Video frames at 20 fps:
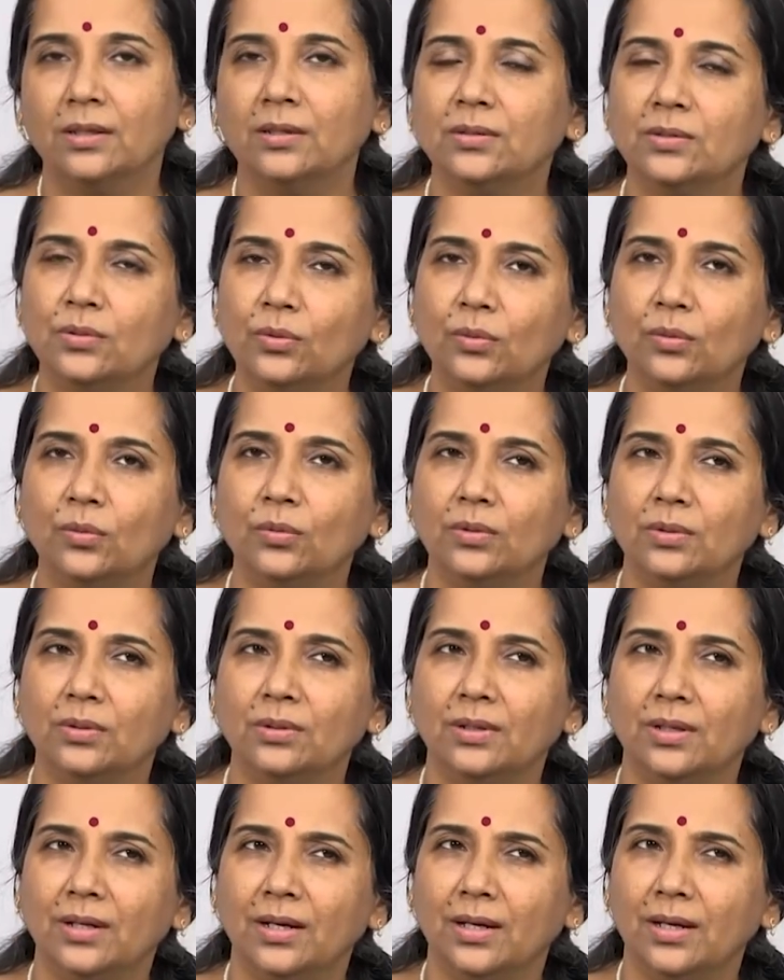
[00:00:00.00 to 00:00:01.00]
So,
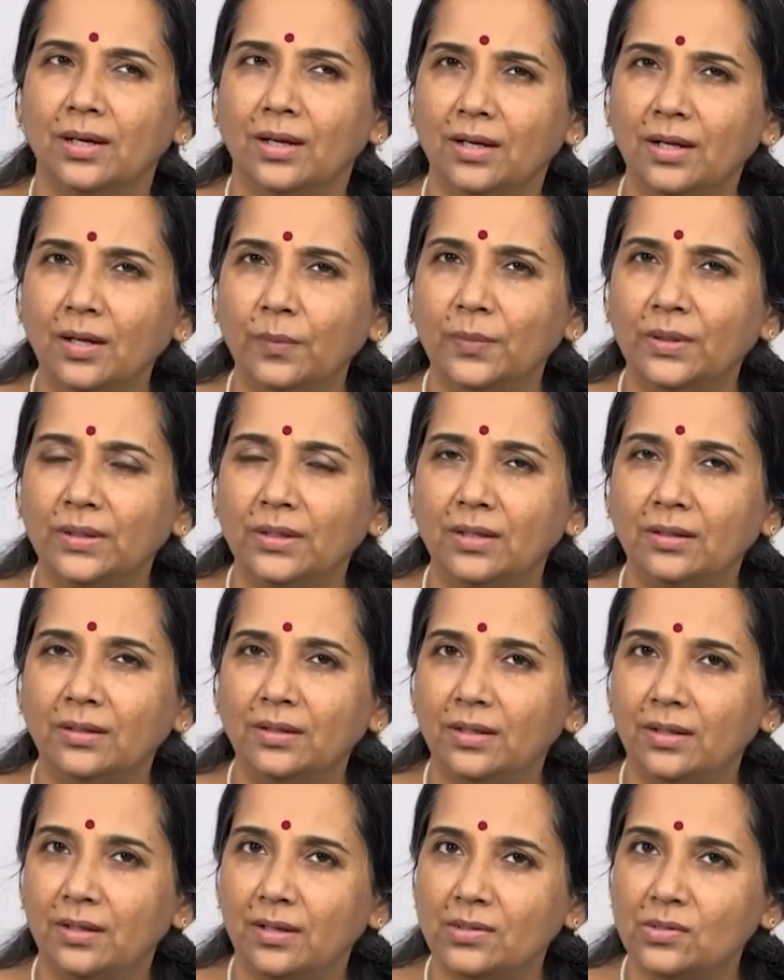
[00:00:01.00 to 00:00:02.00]
Raganga
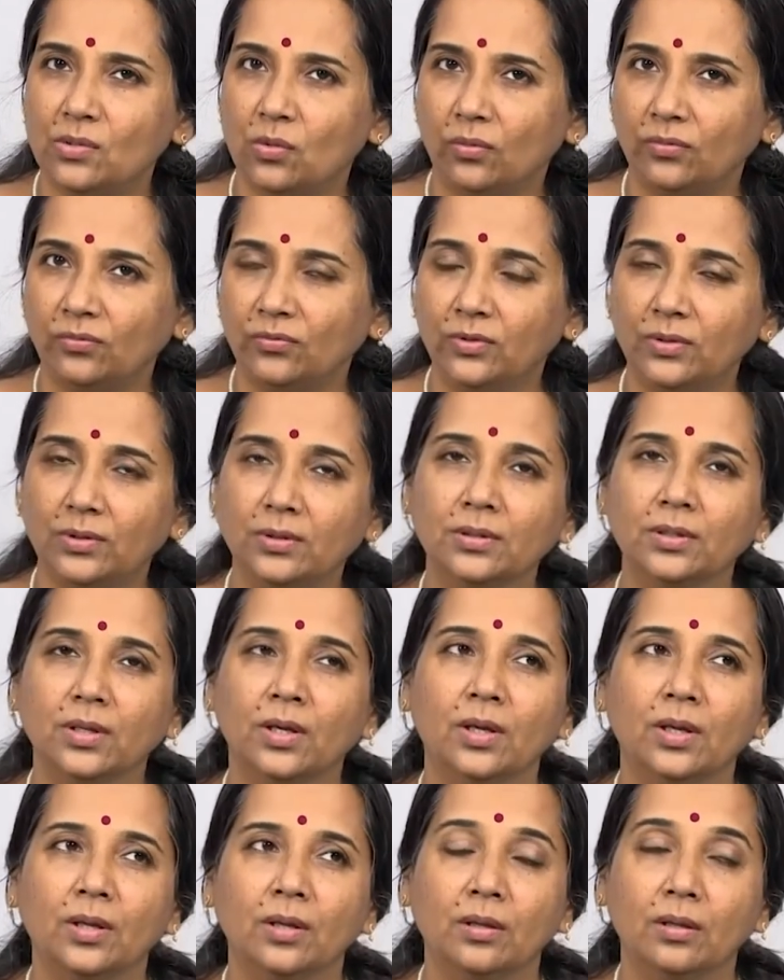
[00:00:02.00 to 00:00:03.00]
Paddhati does offer
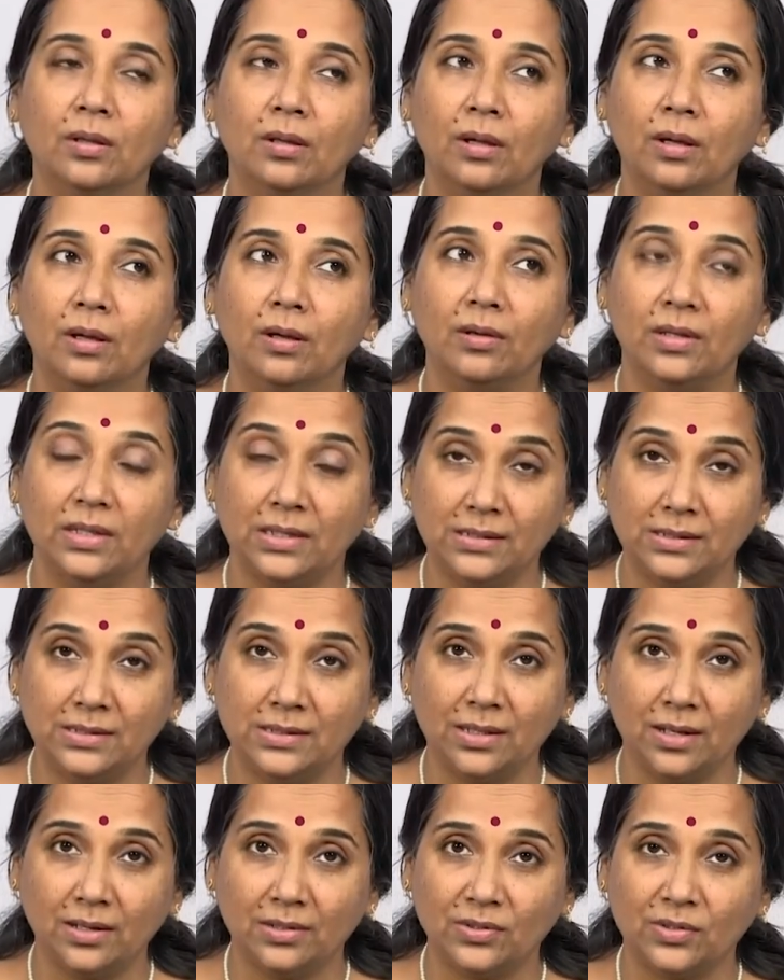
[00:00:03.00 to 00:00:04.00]

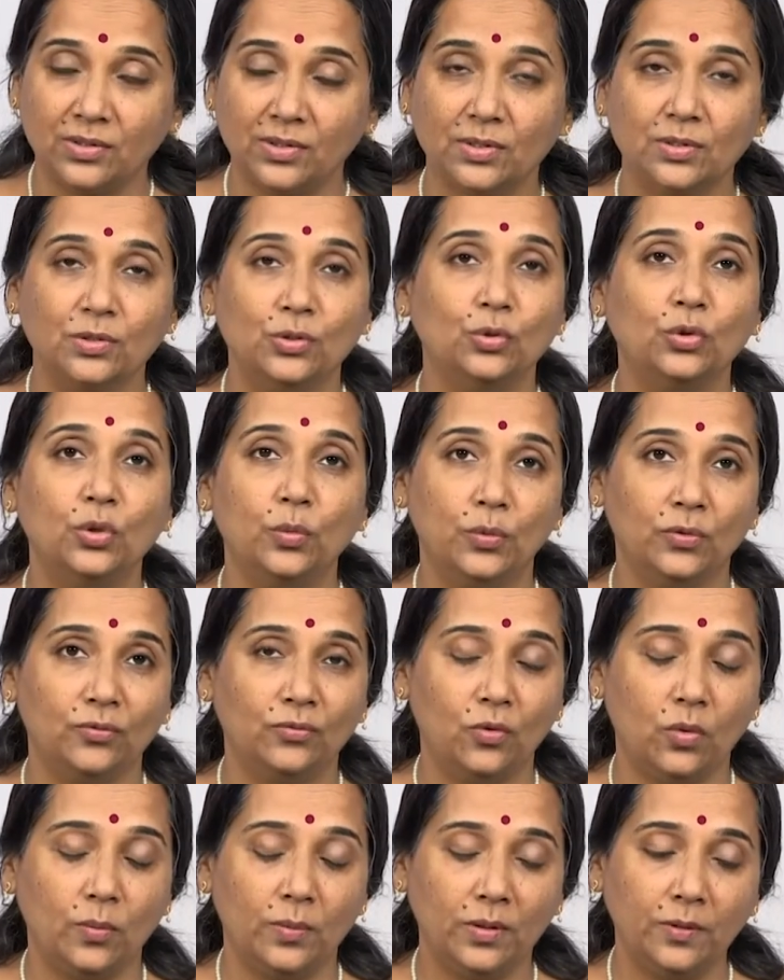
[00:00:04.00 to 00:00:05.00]
insights to the
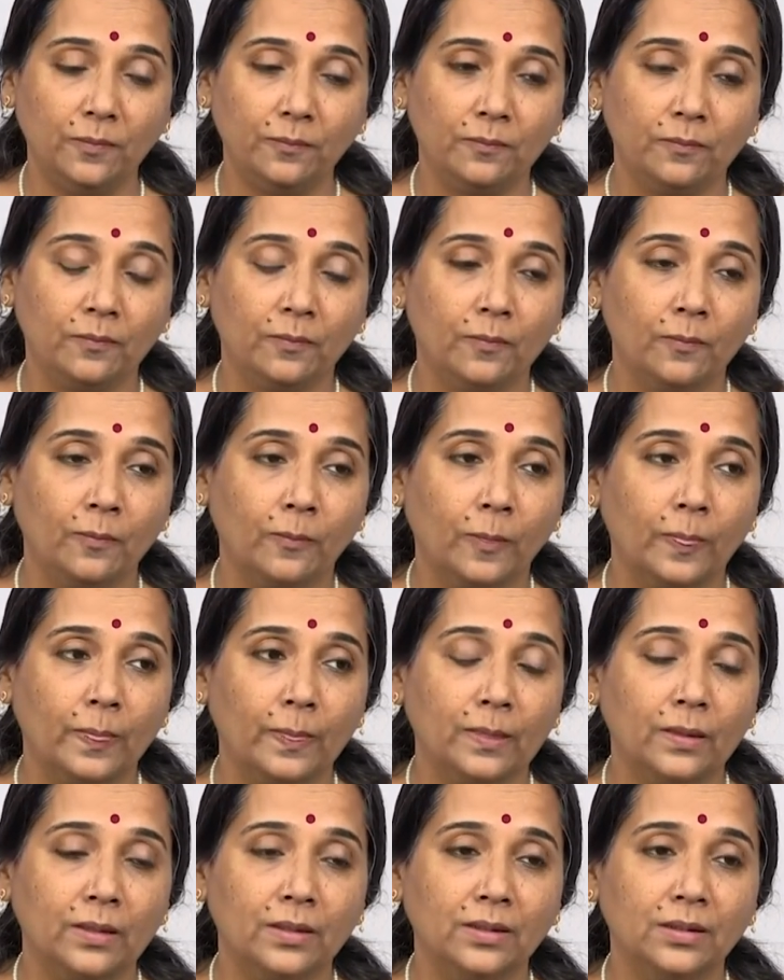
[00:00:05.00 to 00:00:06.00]
performer.
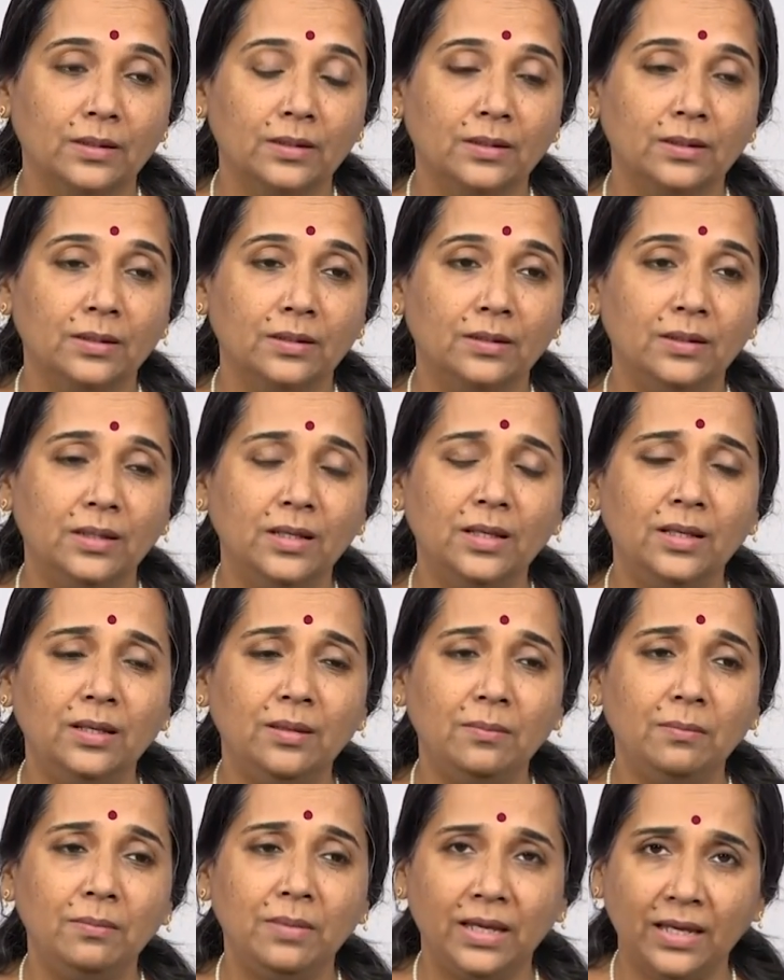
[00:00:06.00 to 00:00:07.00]

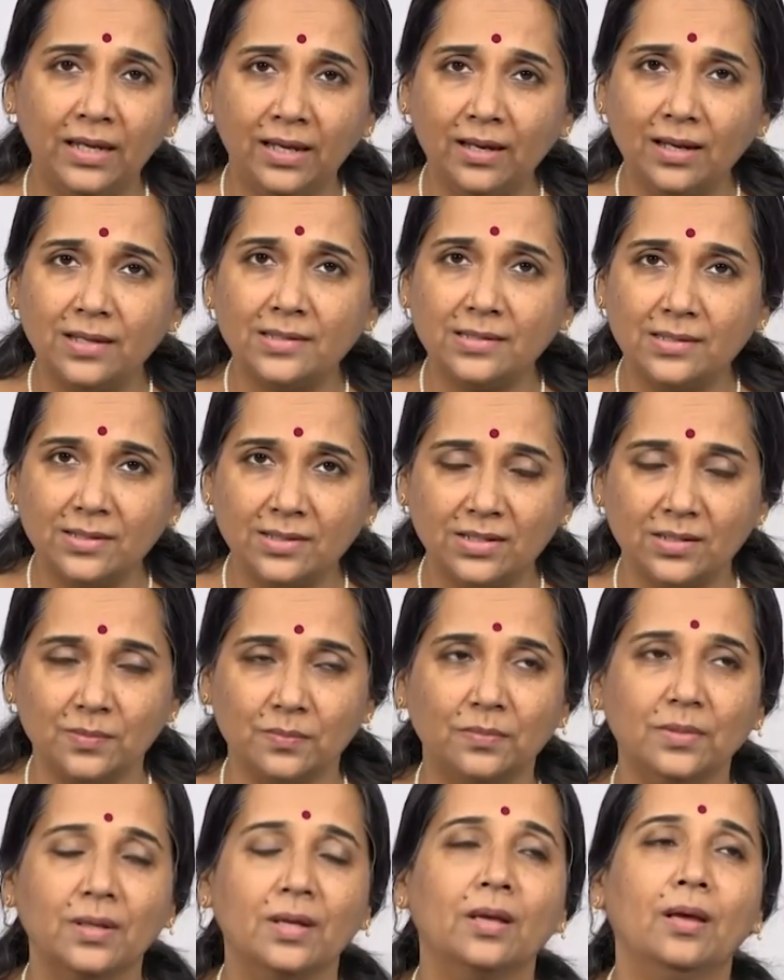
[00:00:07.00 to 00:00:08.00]
The Mela system